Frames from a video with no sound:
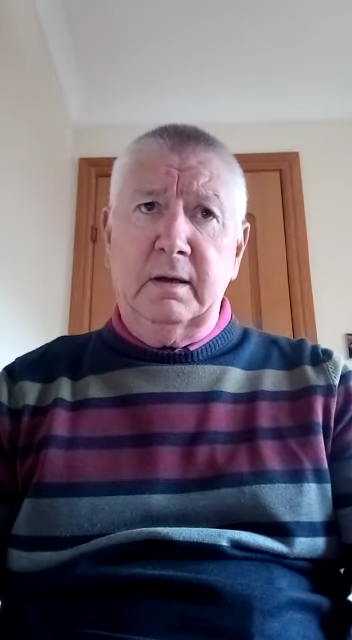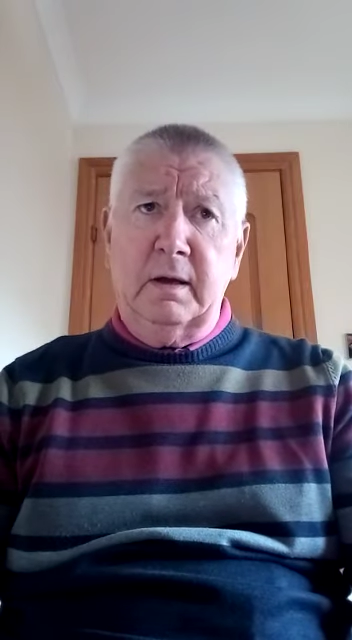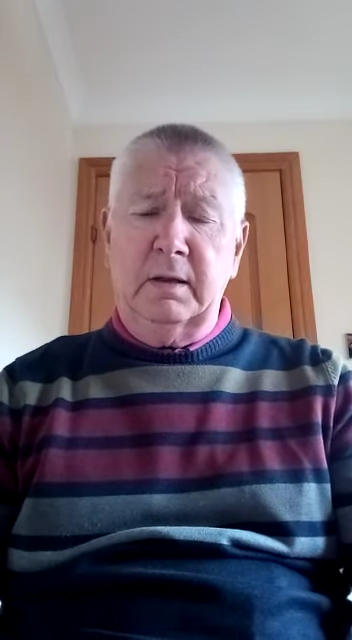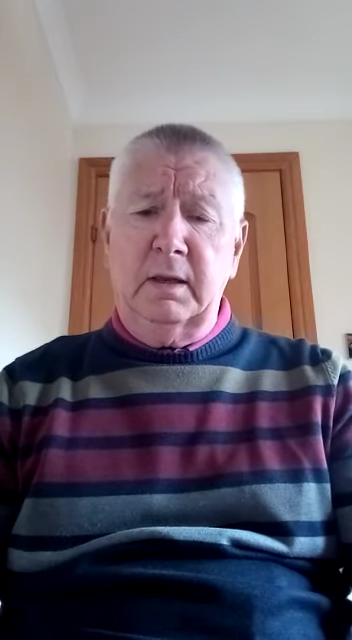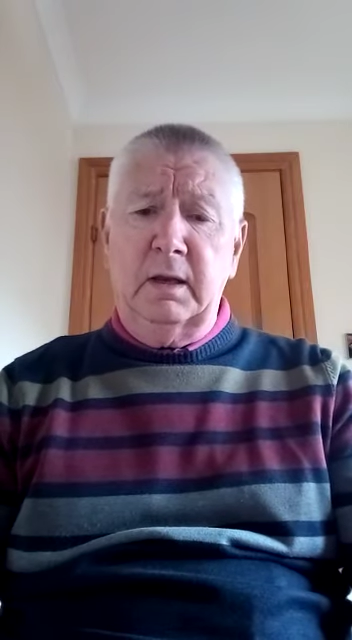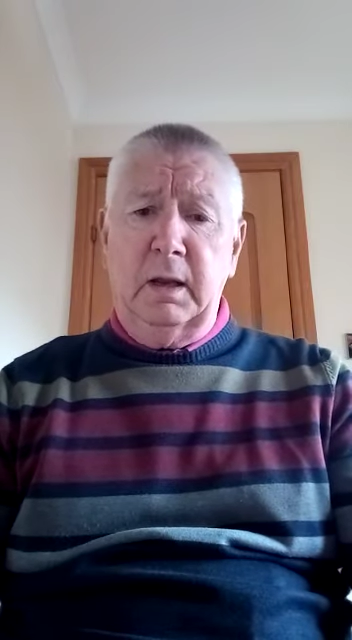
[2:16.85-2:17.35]

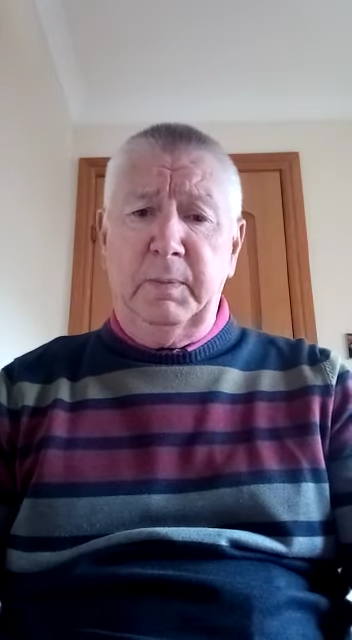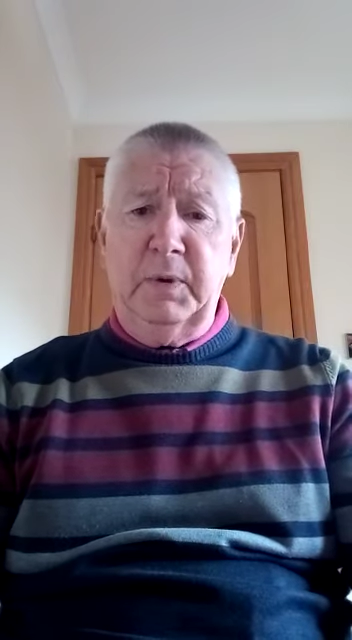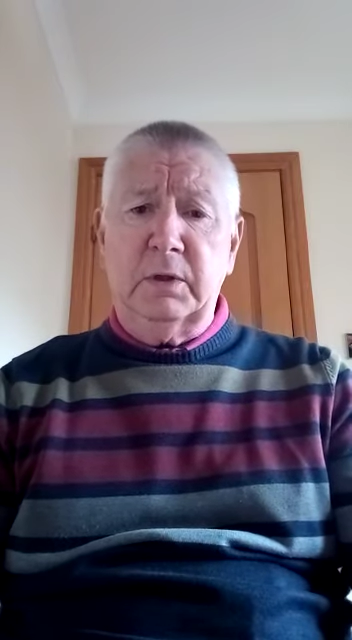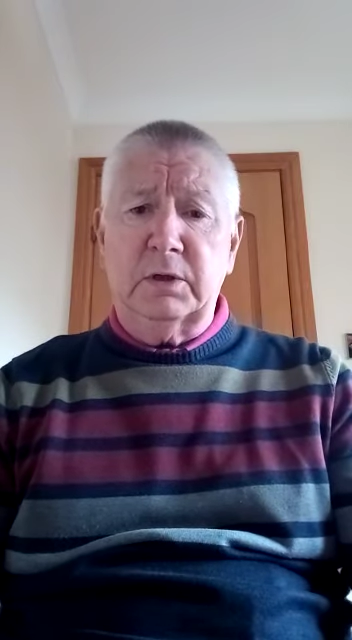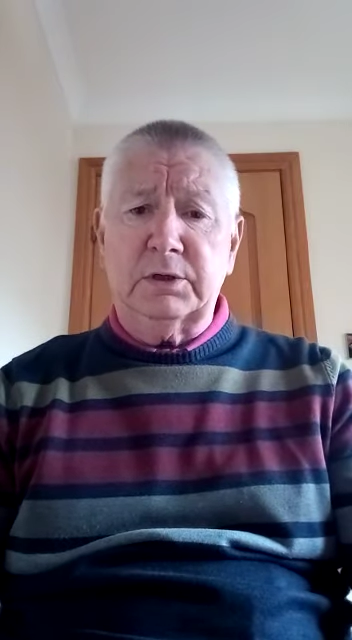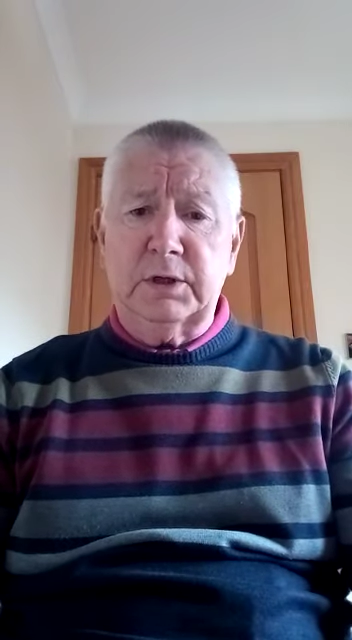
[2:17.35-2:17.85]
and they
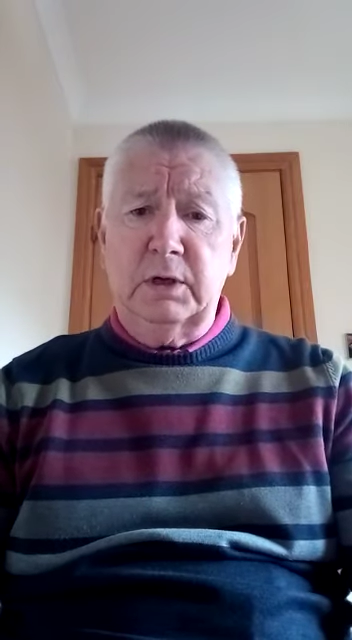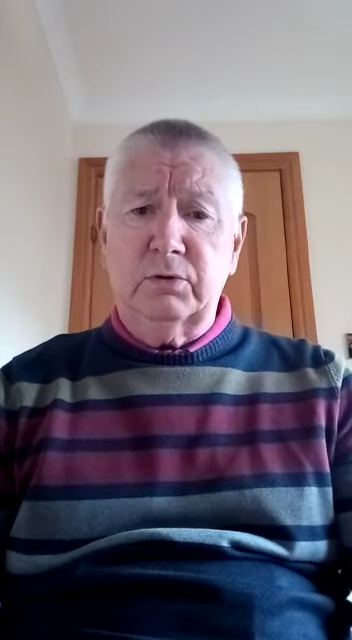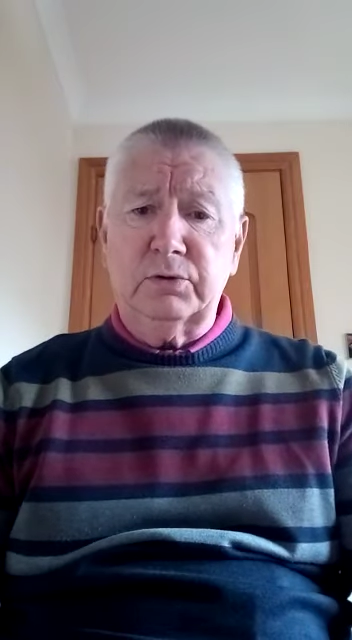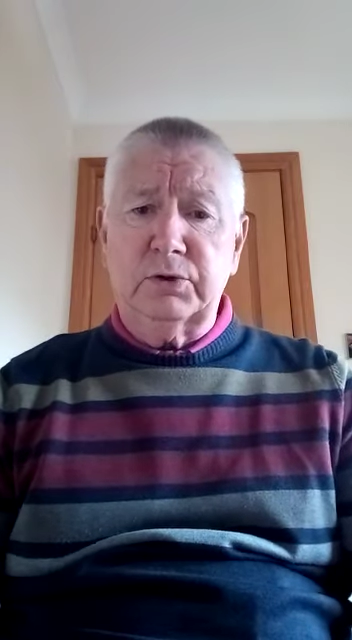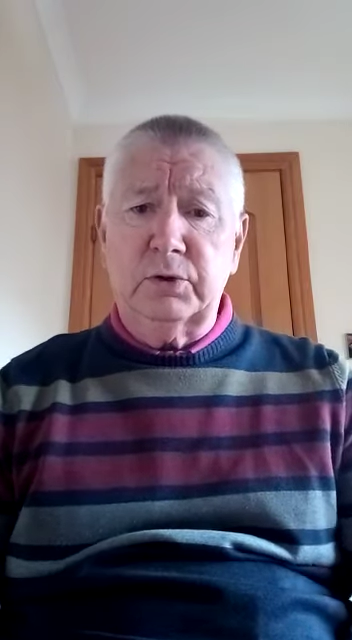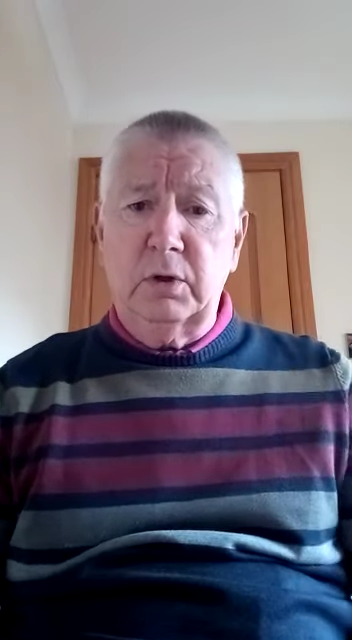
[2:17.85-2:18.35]
lippent
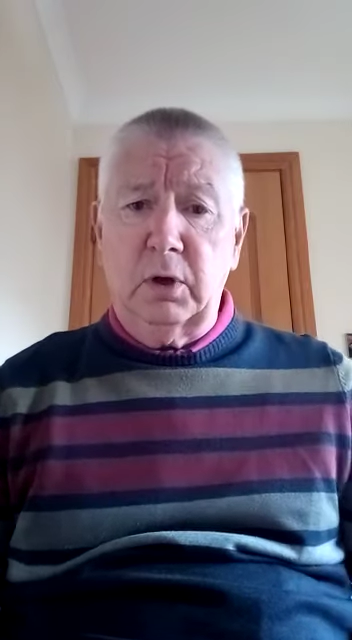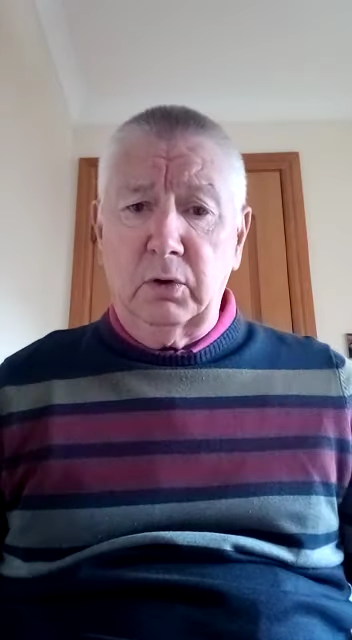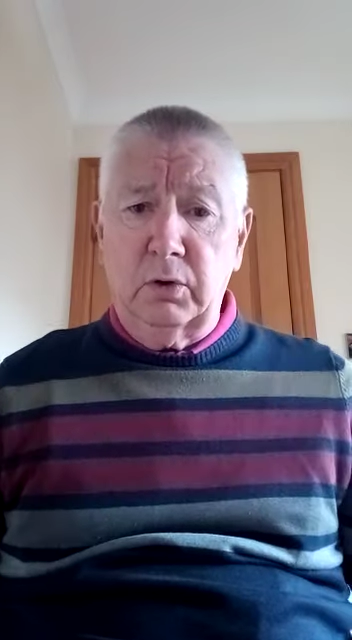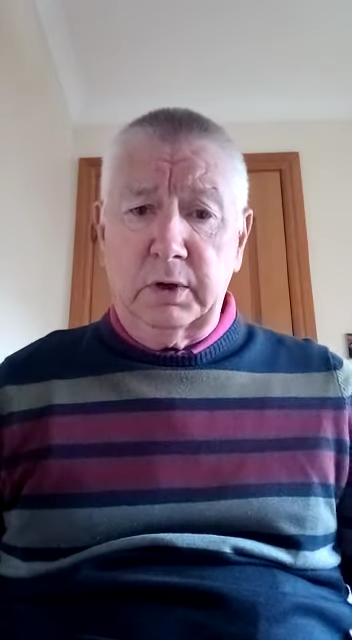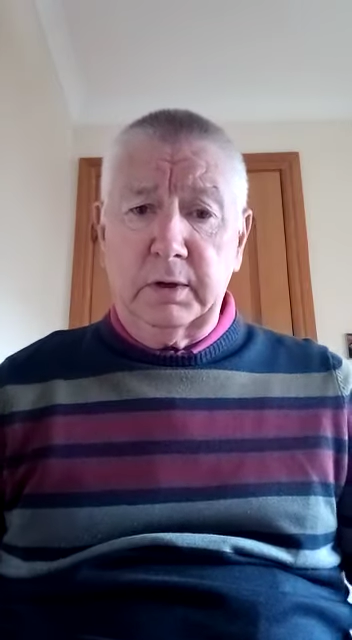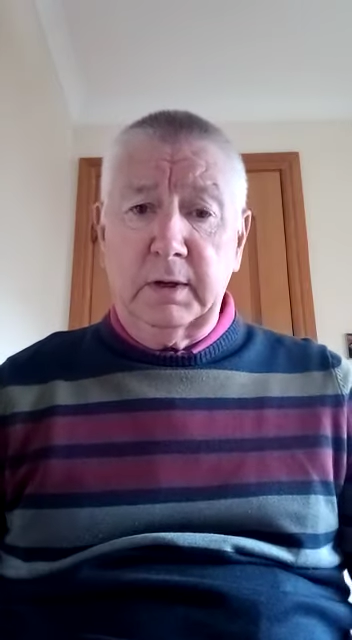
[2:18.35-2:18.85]
theirselves to the
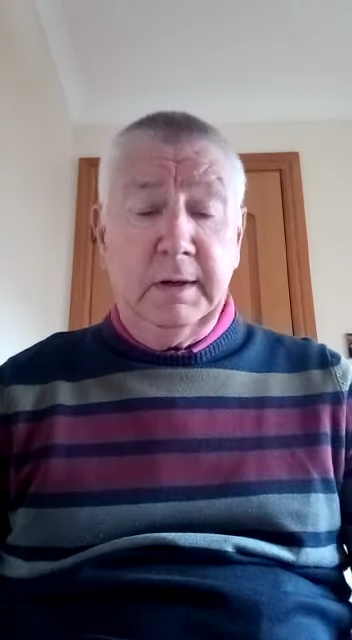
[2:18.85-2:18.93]
Lord,